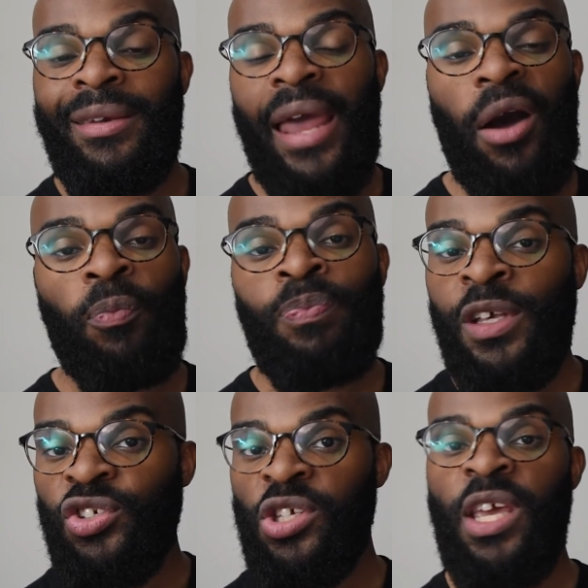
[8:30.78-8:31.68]
Now,
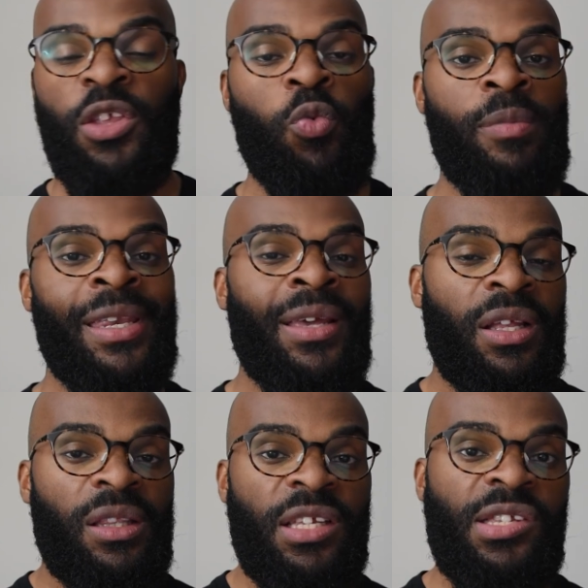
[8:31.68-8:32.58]
just like the women,
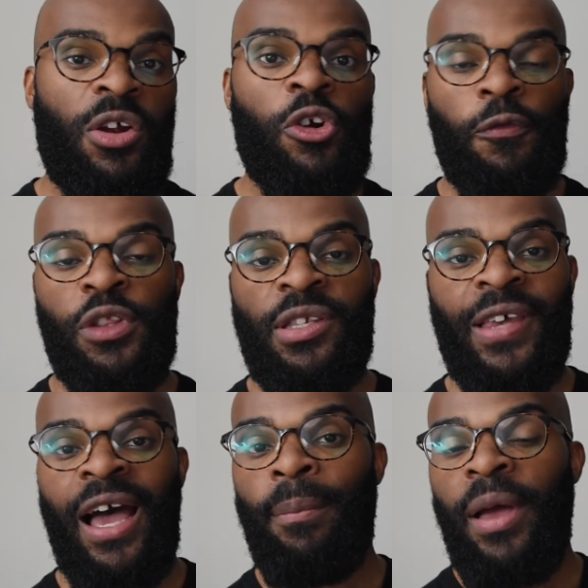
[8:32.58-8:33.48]
let's start off with the
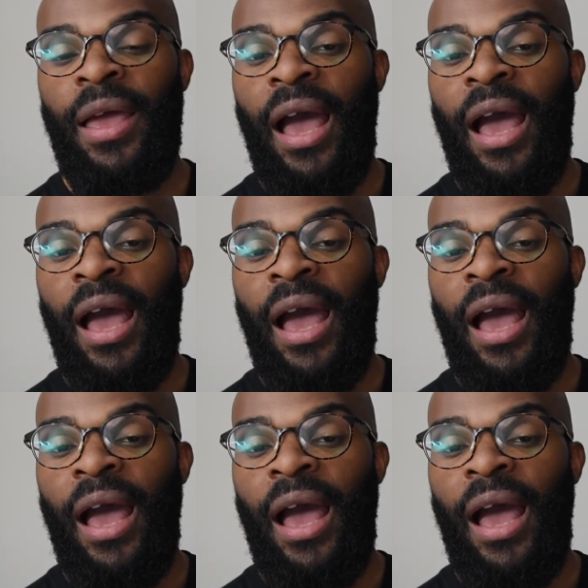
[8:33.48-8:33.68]
top.